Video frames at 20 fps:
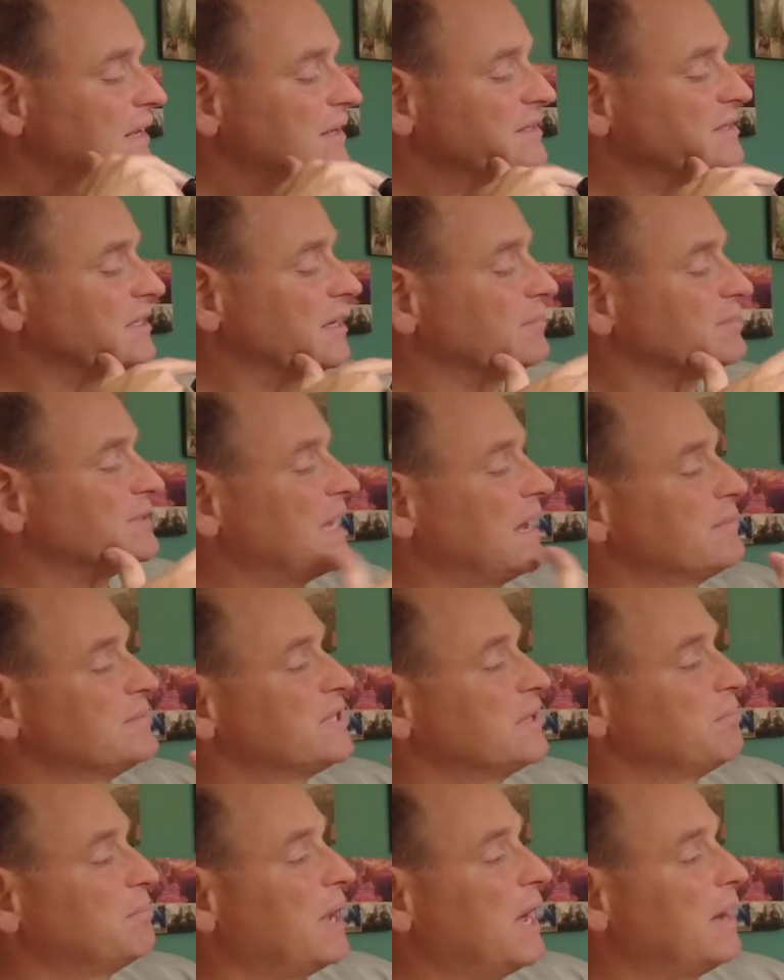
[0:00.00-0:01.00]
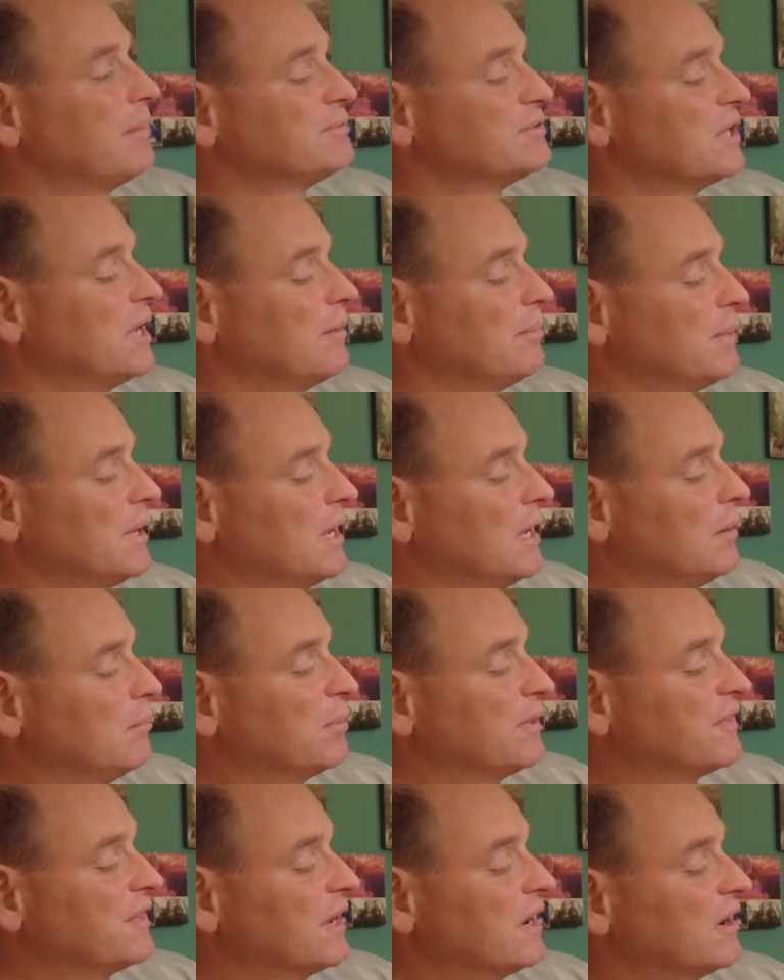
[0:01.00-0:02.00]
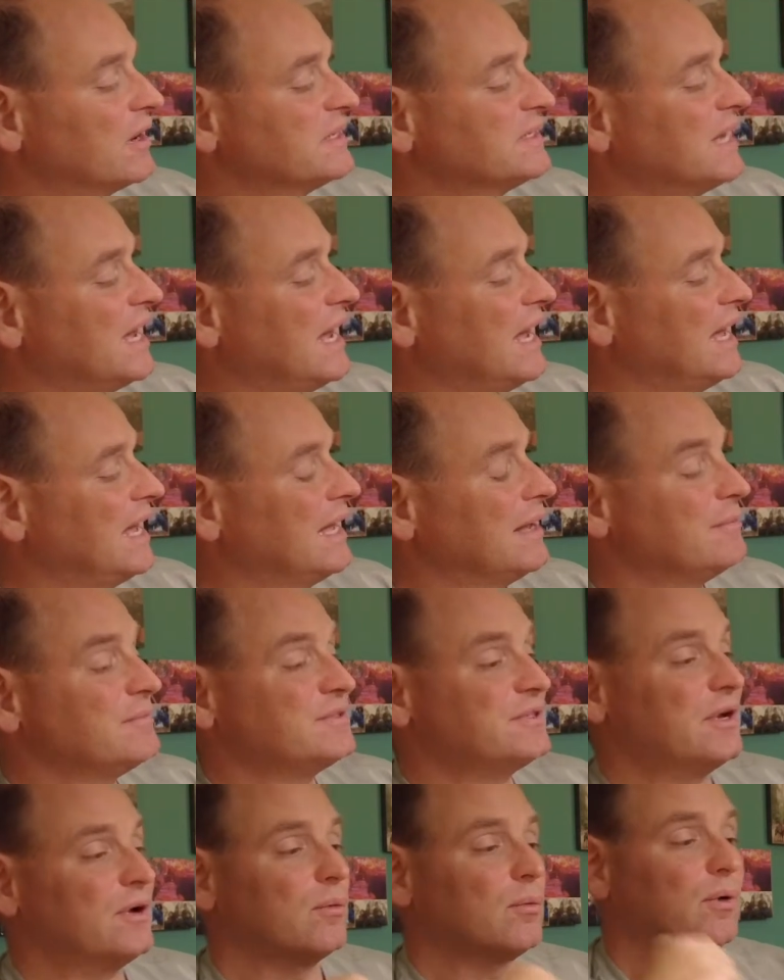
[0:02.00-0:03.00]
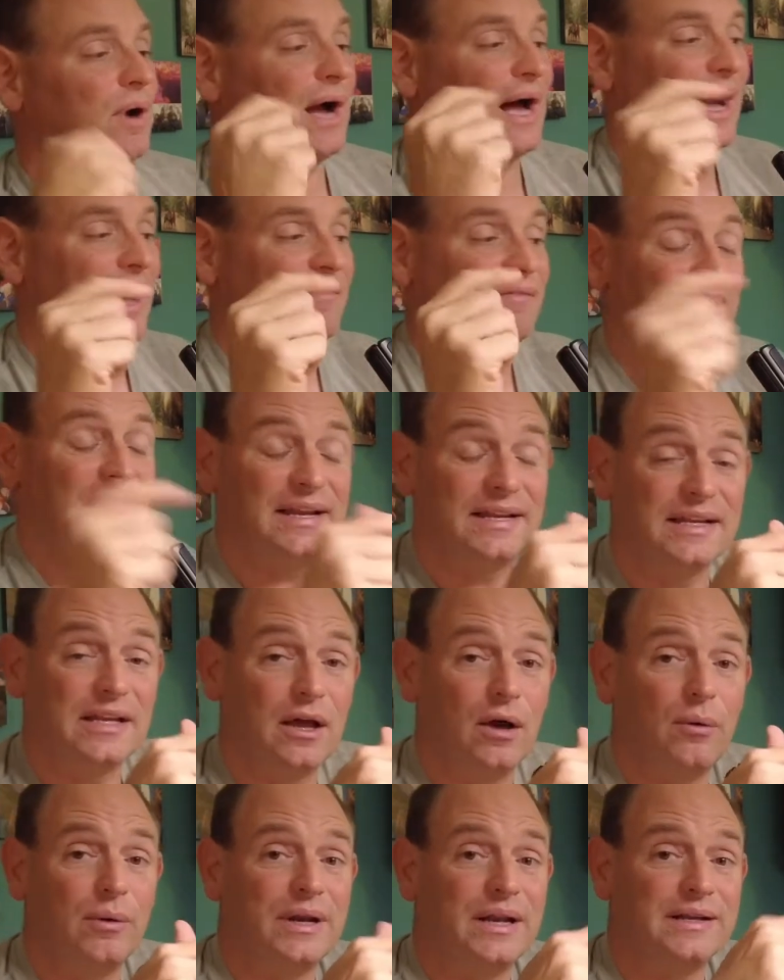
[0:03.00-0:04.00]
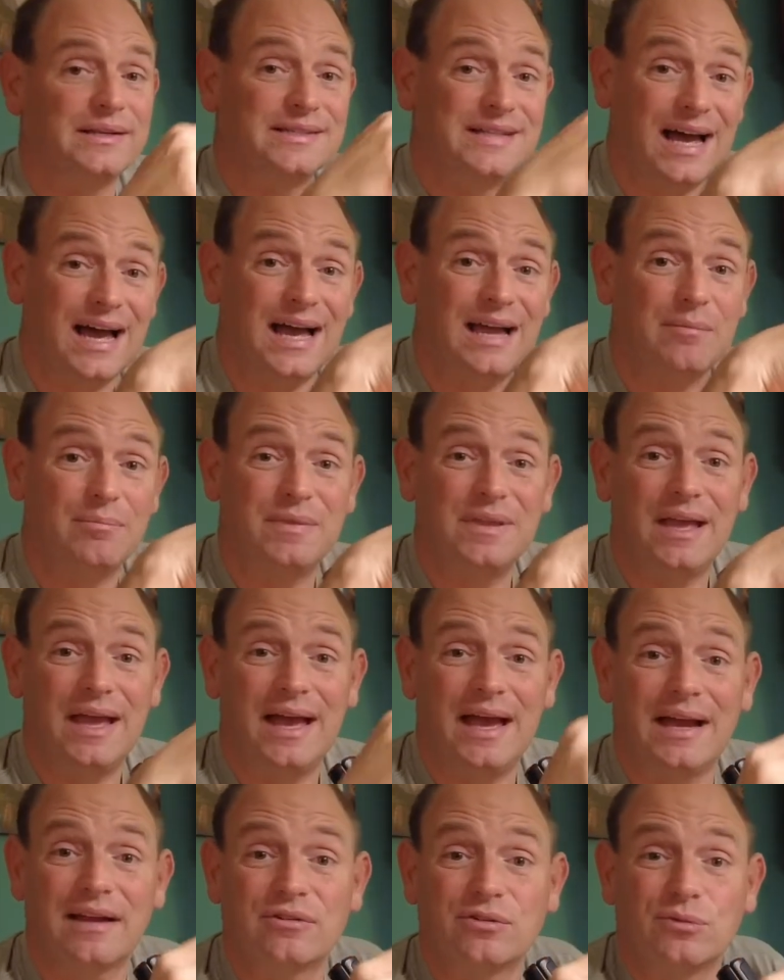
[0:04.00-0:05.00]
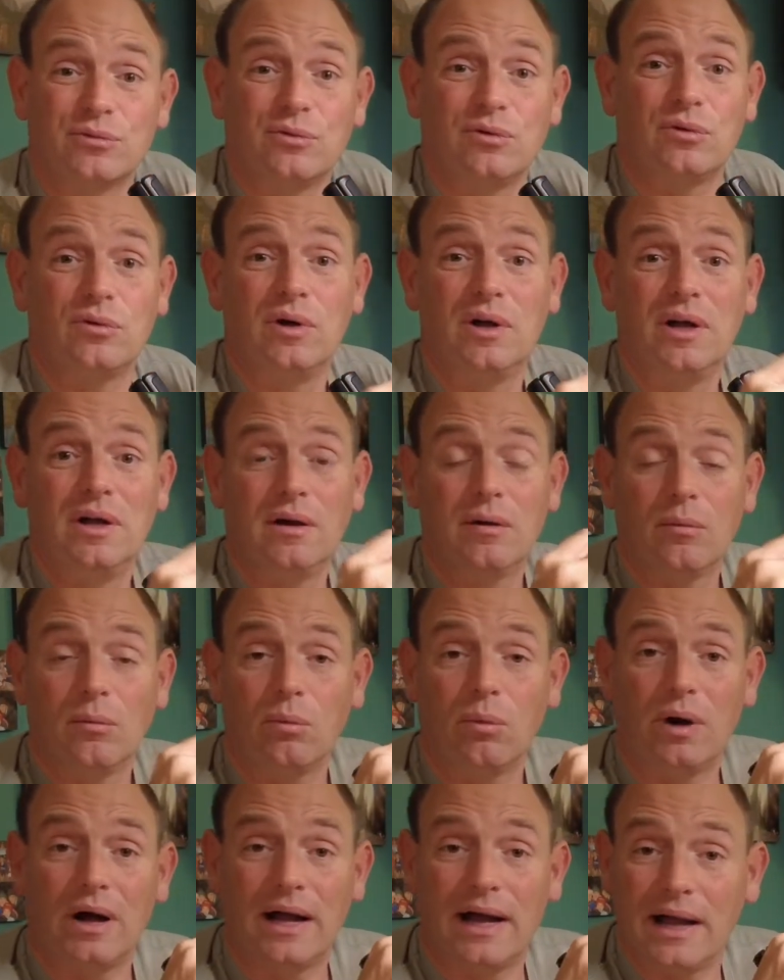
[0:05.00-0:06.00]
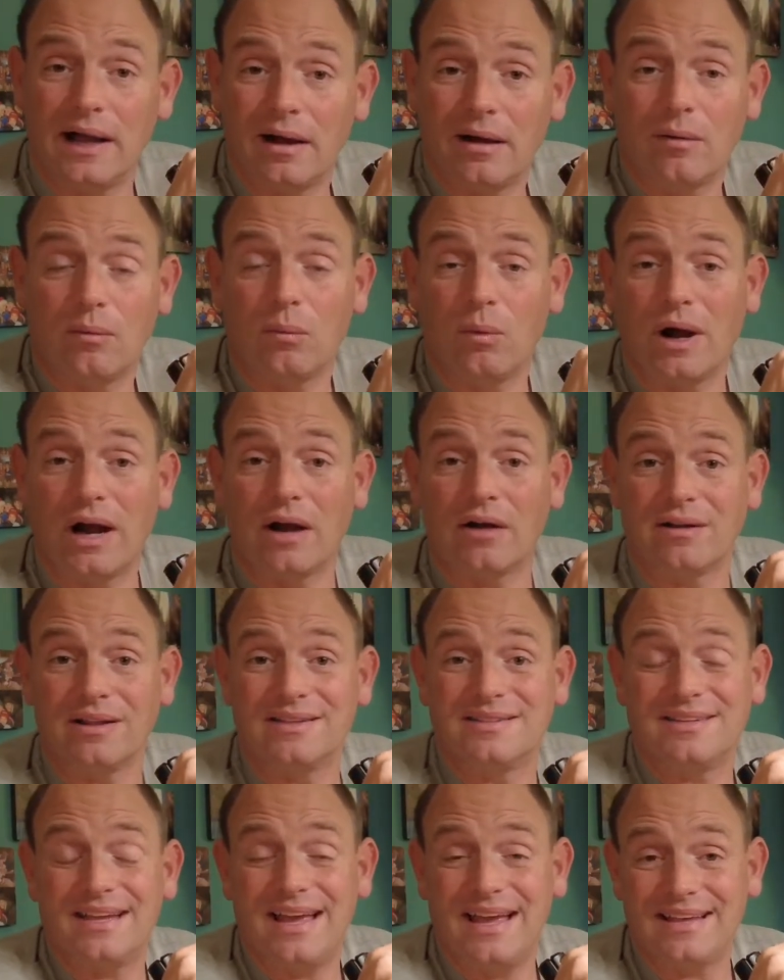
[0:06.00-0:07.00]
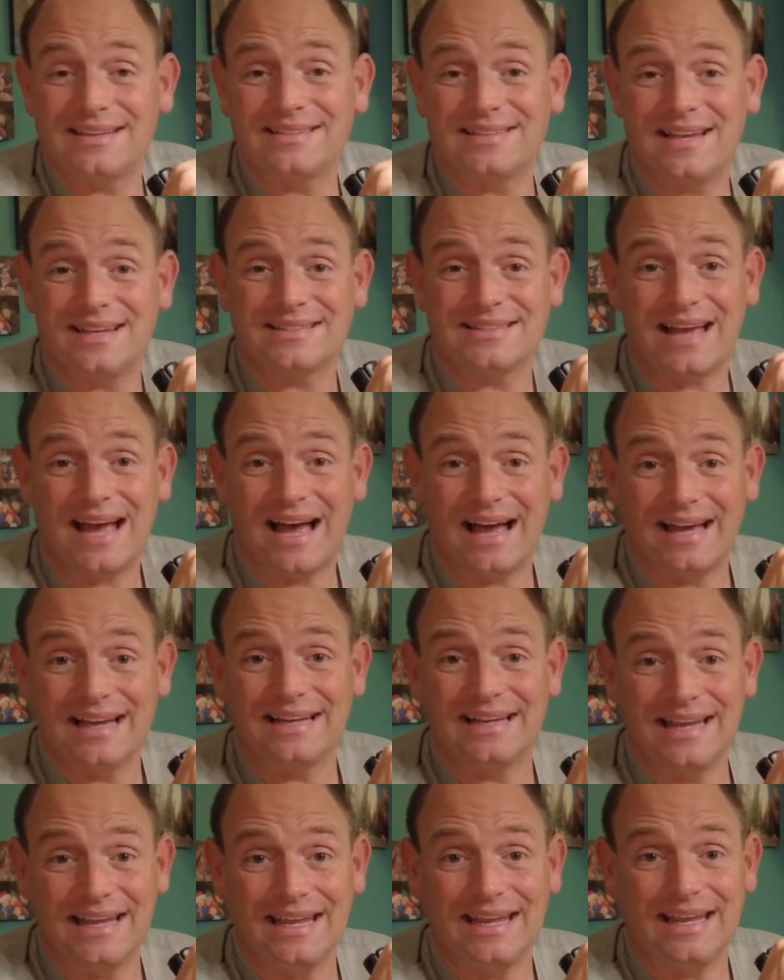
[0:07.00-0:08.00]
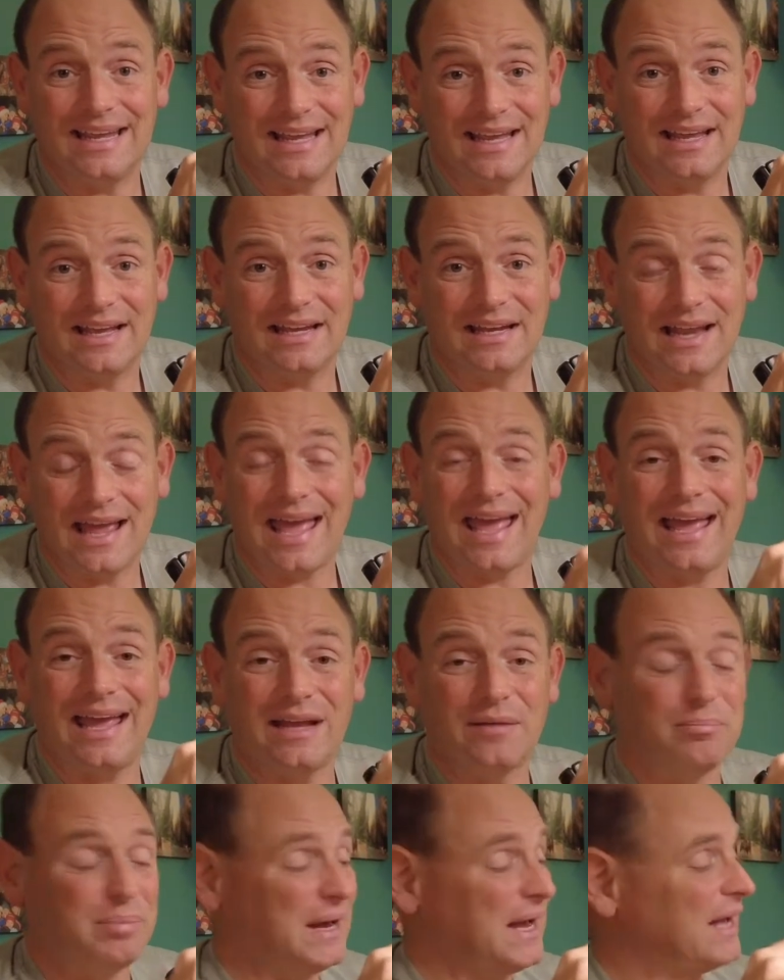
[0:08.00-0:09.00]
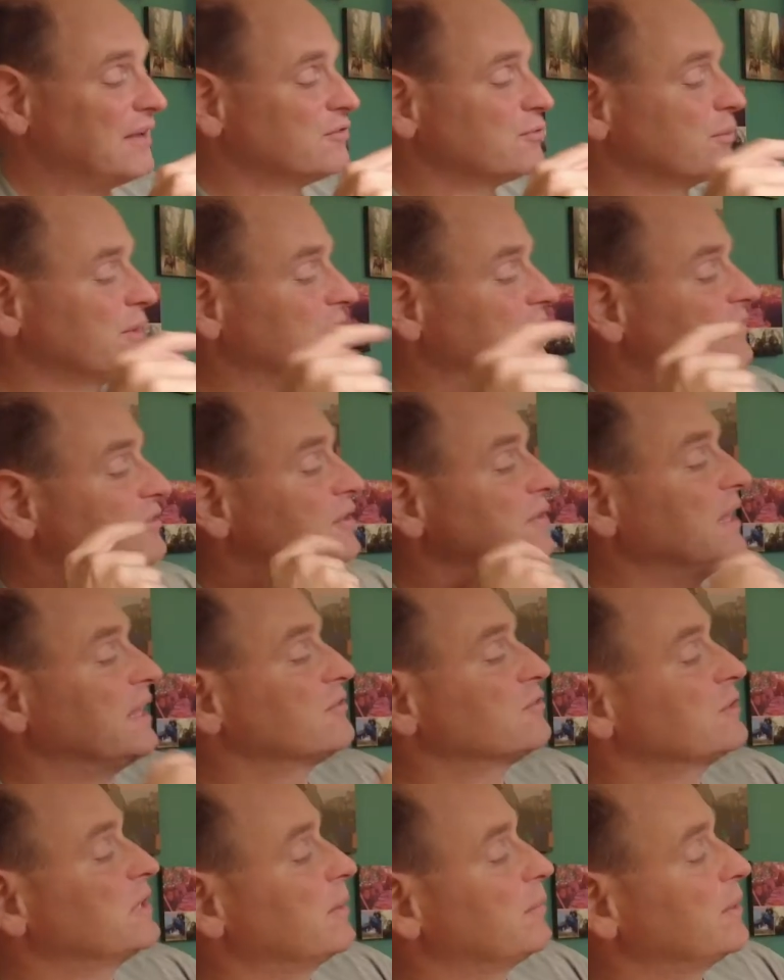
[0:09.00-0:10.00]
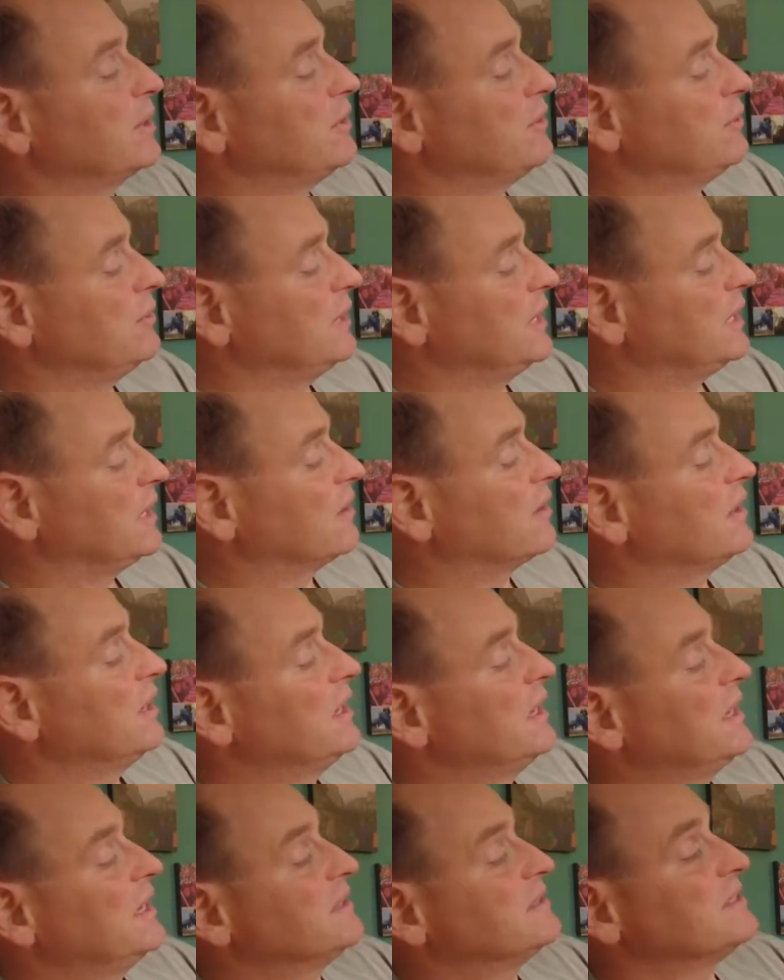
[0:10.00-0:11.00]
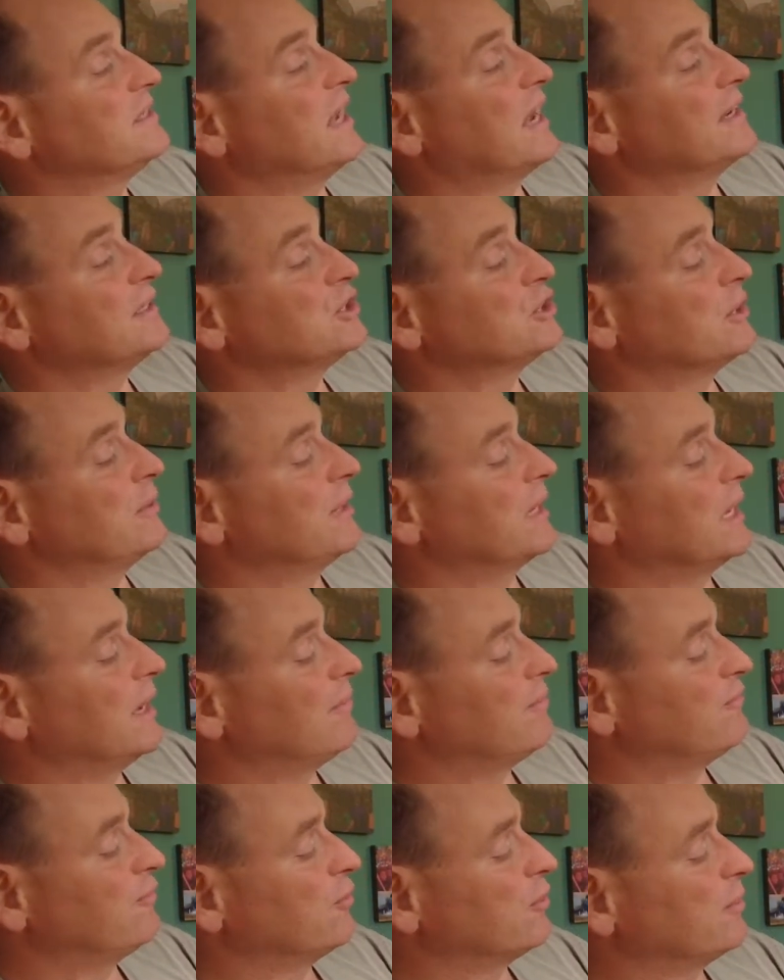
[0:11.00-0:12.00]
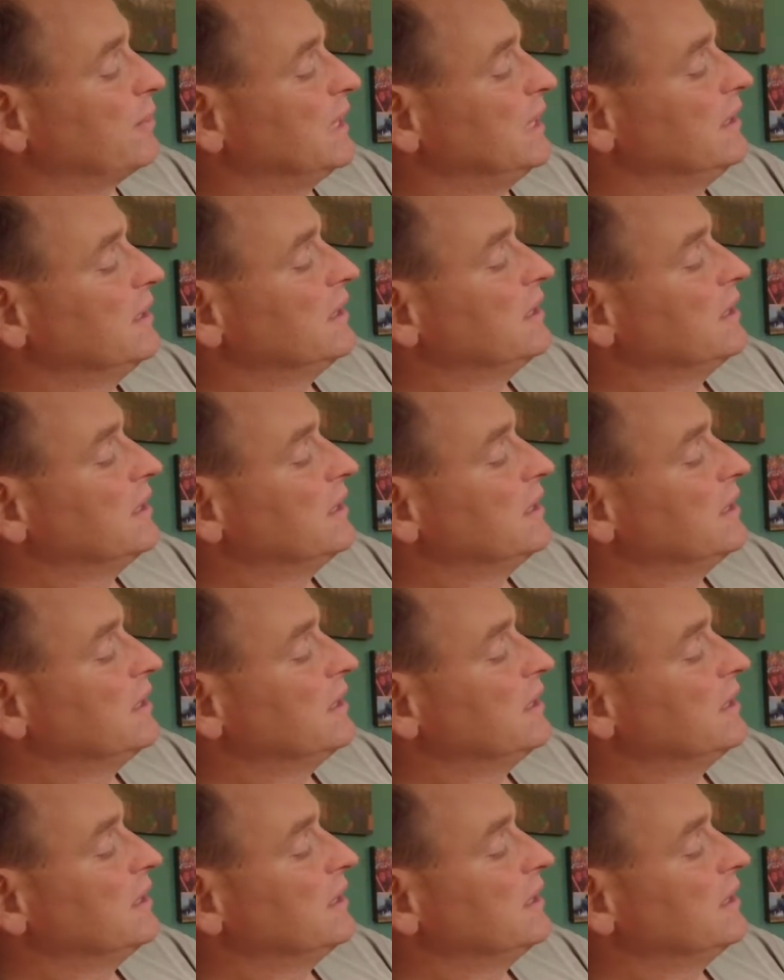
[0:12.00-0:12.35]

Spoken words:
Sometimes it pops up, but there are times where I've had to go in and type the actual wireless SSID in and password in. So that's what I'm going to do here. It's not showing up for me,